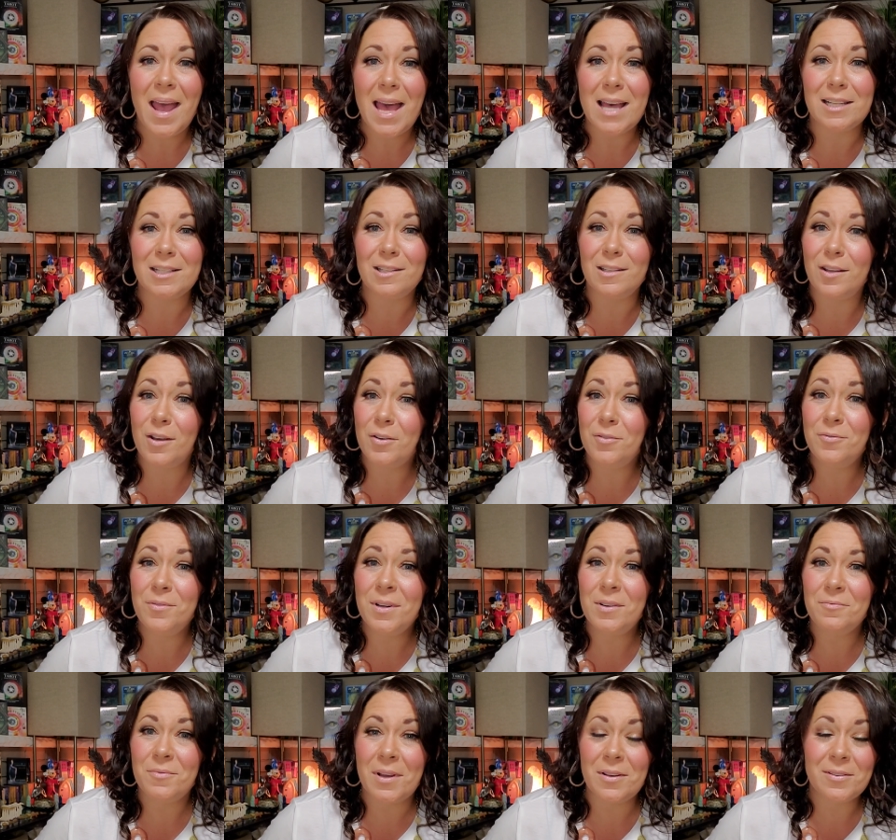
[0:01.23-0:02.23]
Hello,
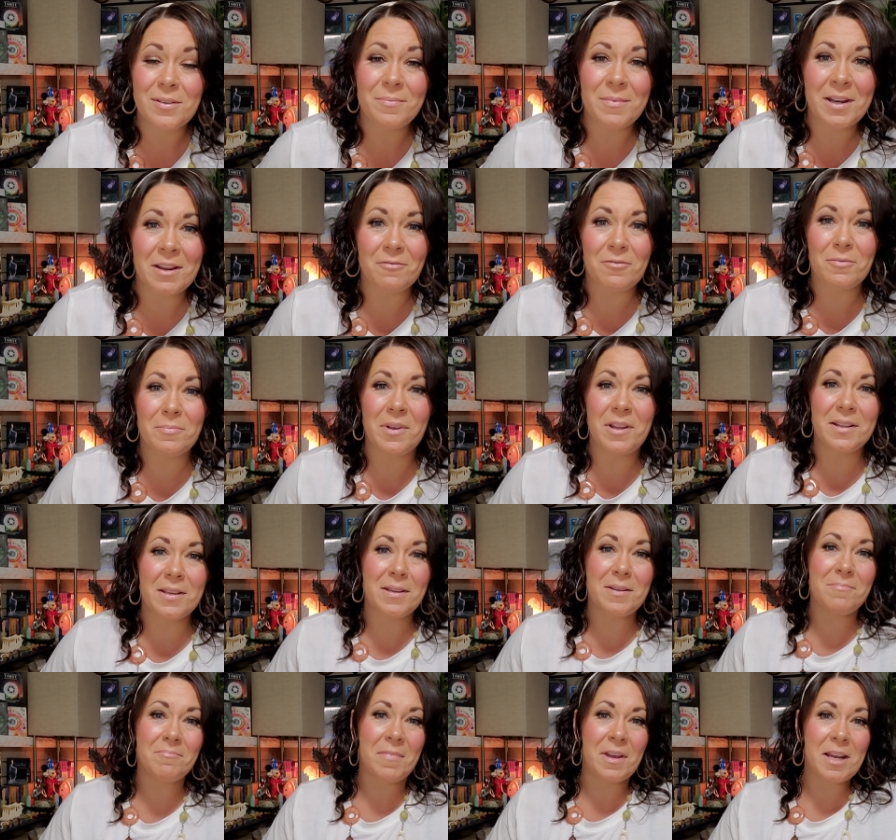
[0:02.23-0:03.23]
welcome in
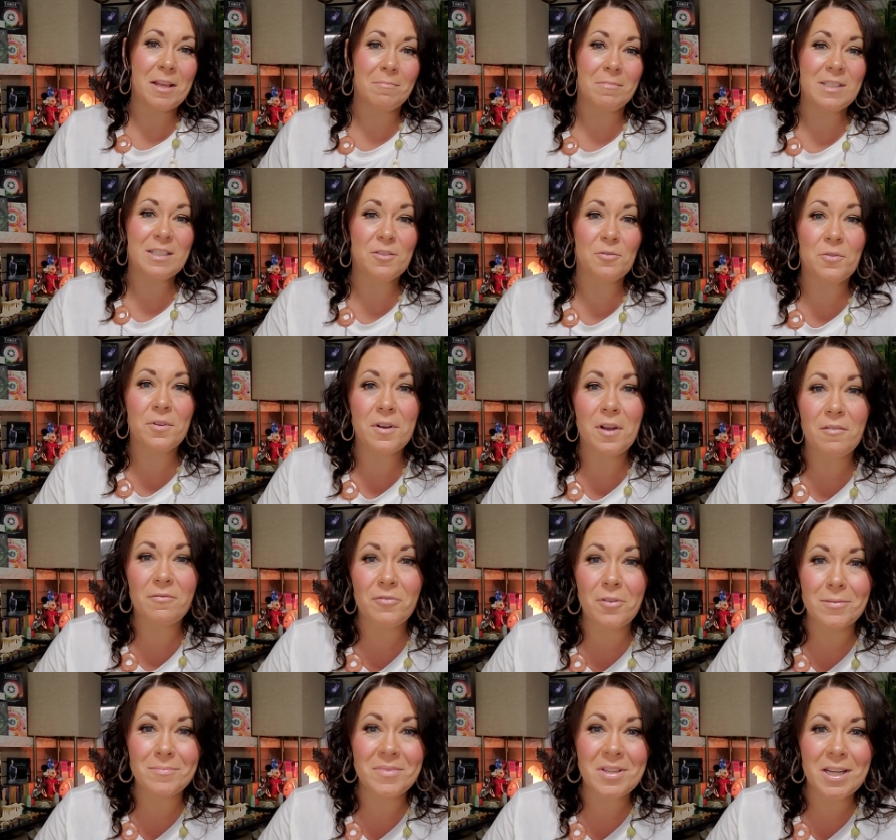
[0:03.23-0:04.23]
everybody. My name is Laura
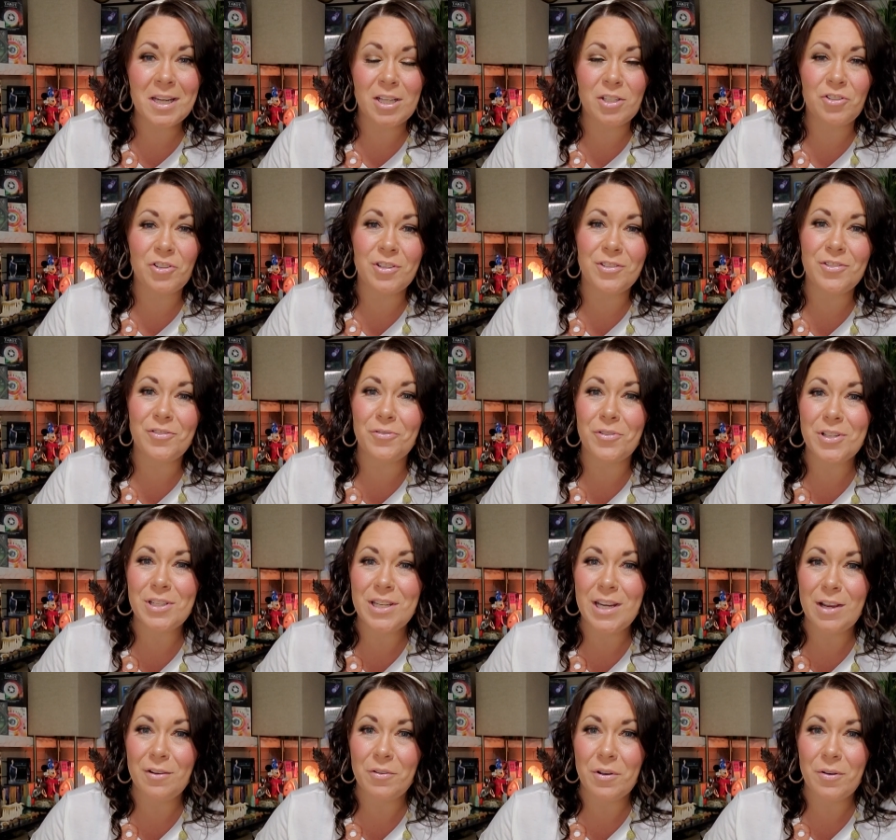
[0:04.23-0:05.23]
from Tenacious Taurus
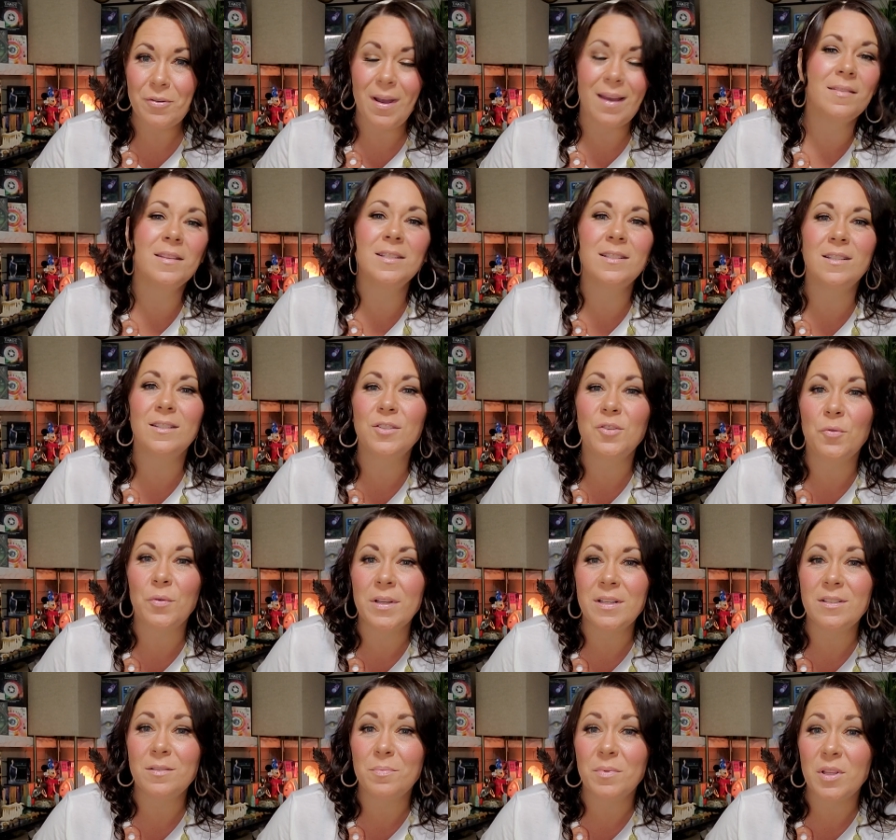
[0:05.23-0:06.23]
Tarot, and this is
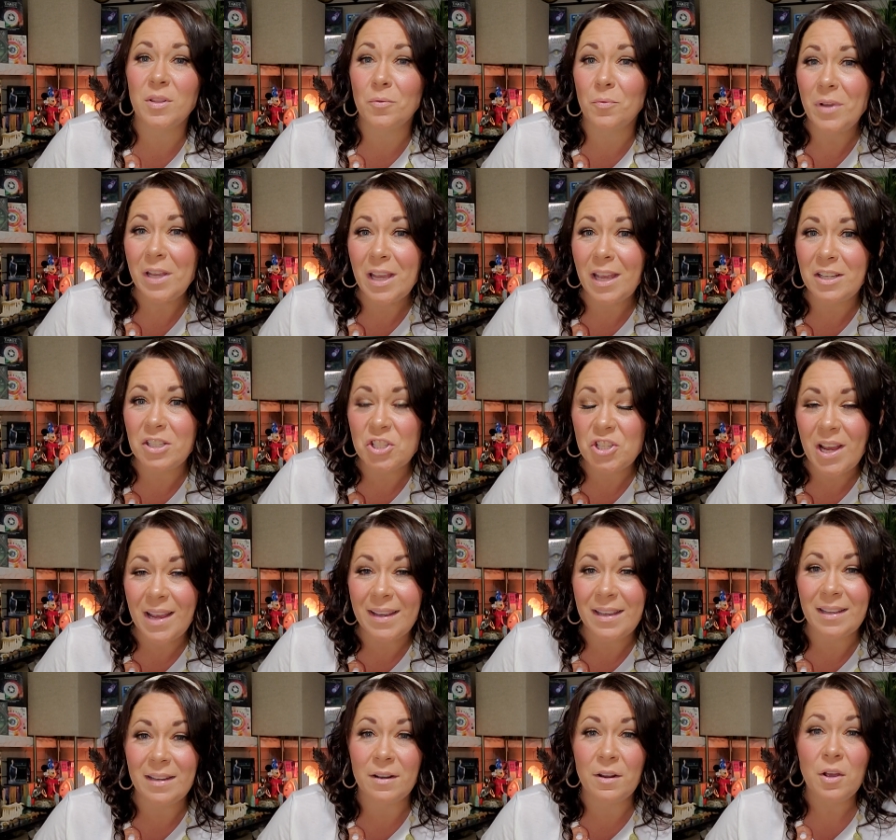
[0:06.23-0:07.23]
going to be the weekend
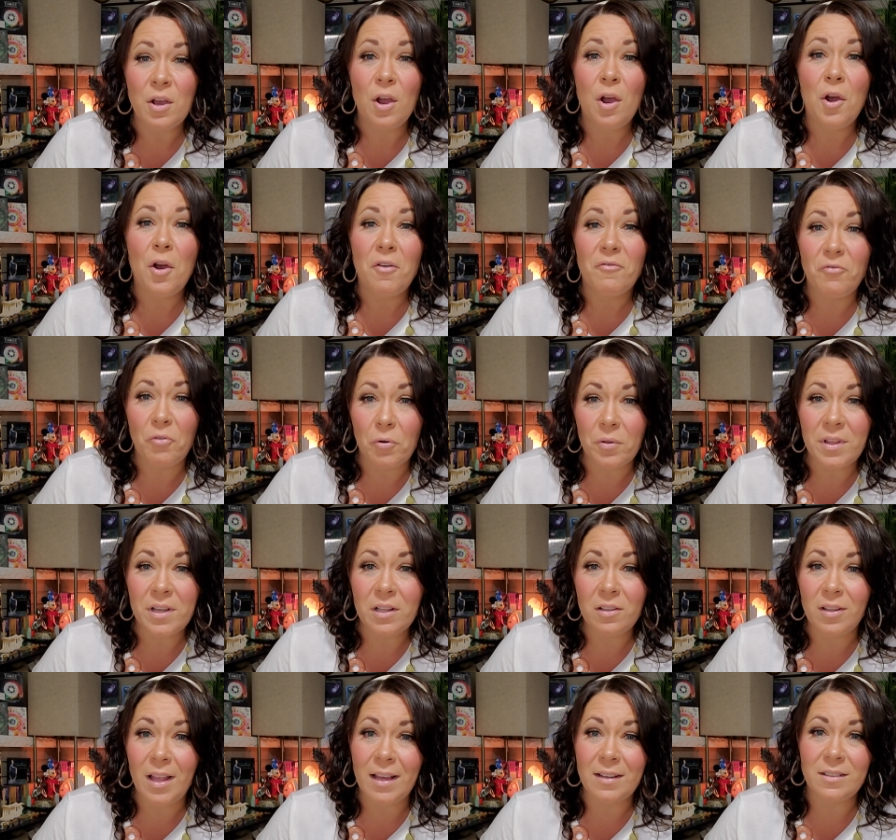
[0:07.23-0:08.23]
check-in for the
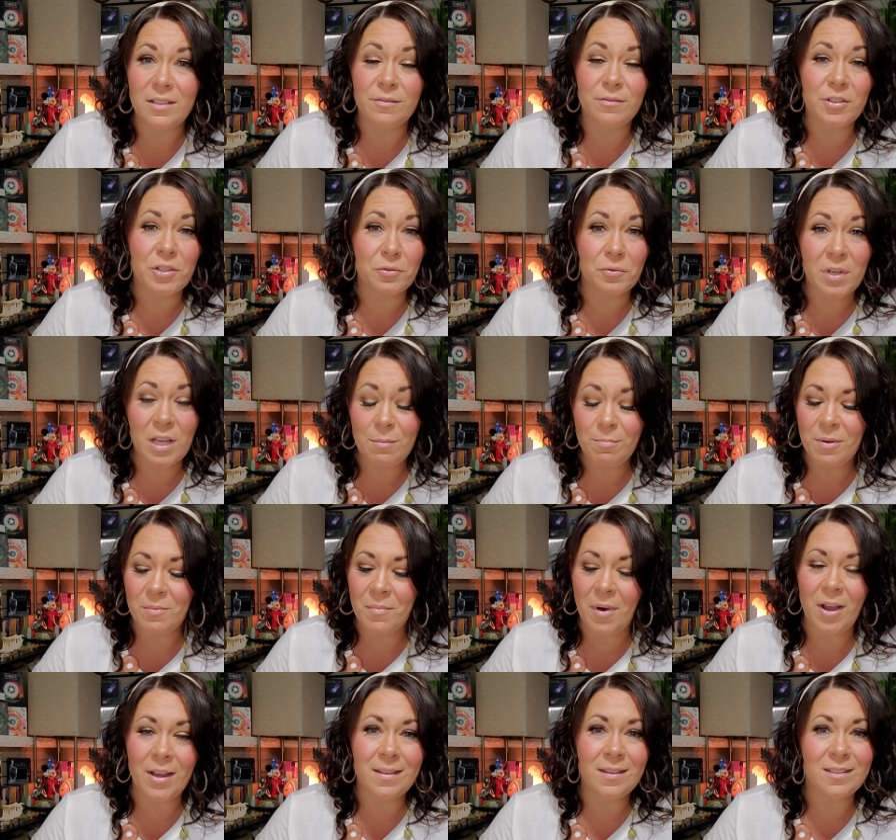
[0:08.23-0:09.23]
collective. So keep in
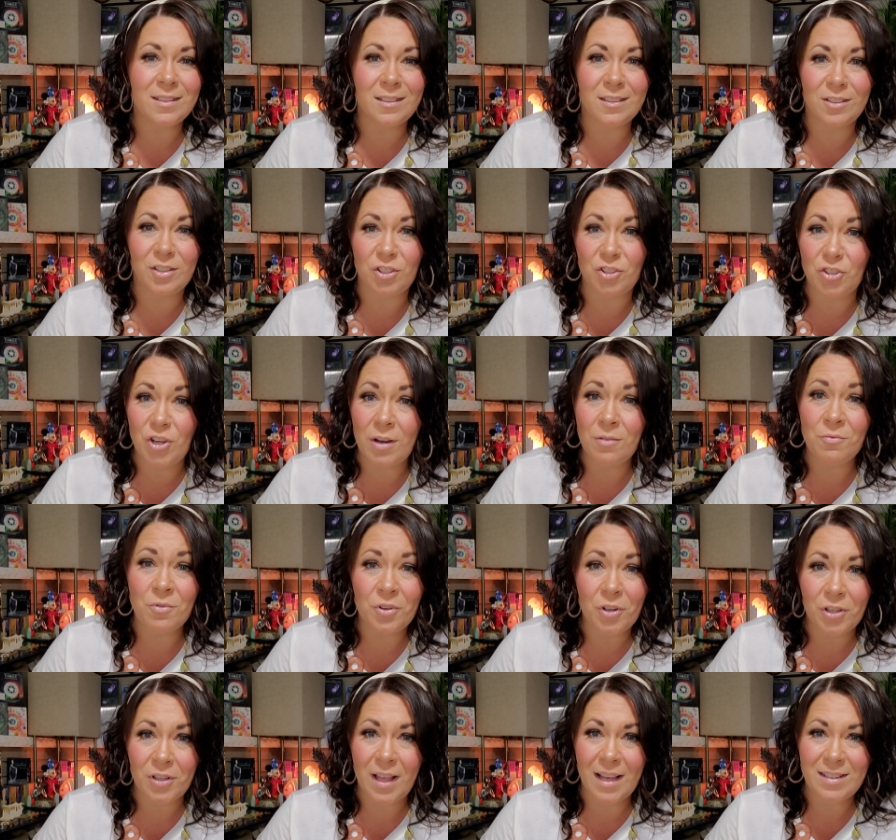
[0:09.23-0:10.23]
mind, this is a general
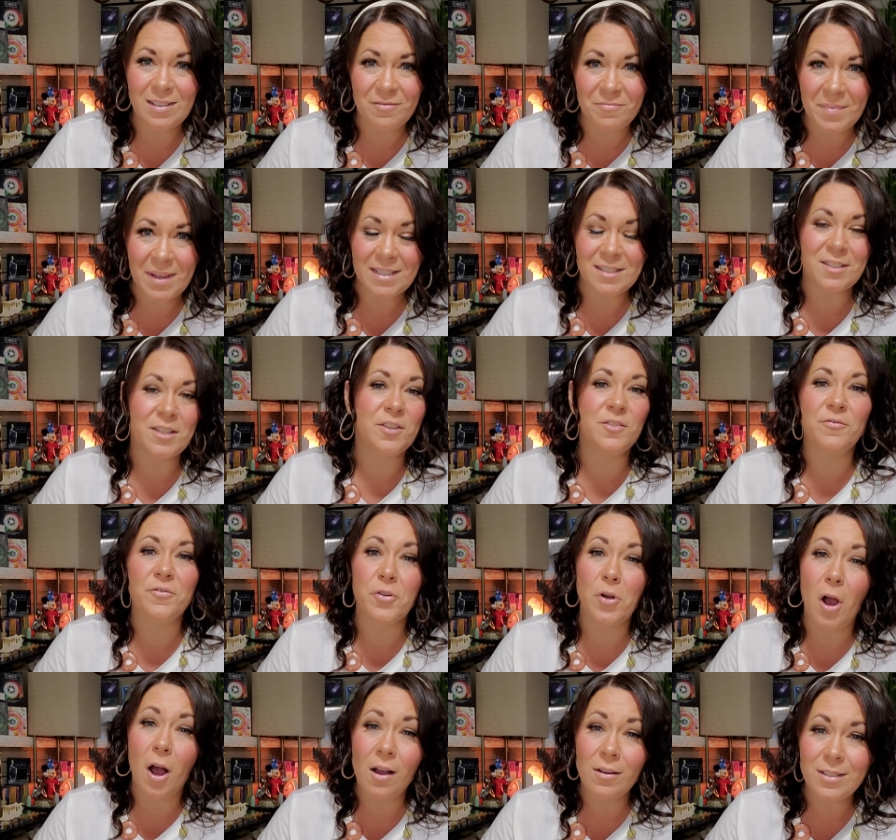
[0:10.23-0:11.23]
collective message
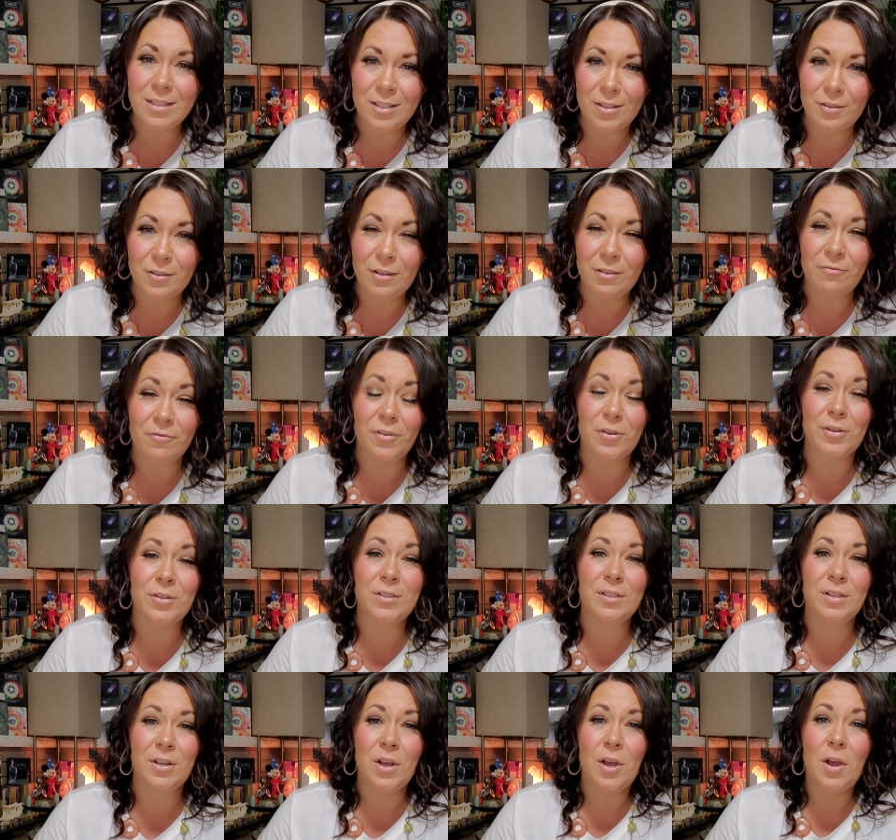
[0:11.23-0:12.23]
for August
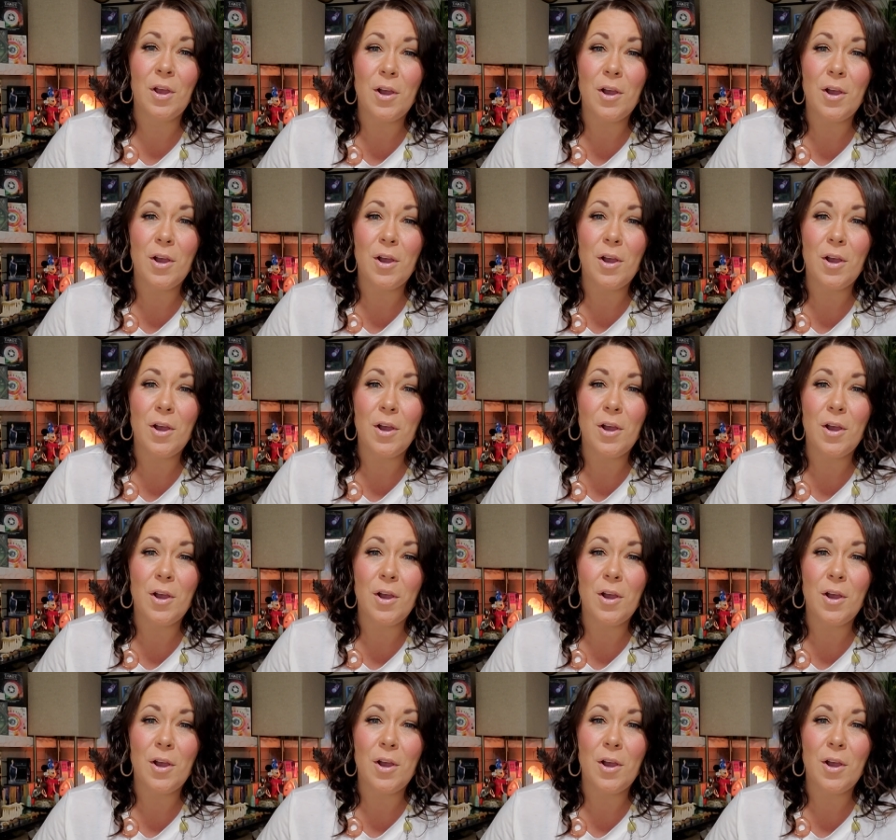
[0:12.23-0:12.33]
31st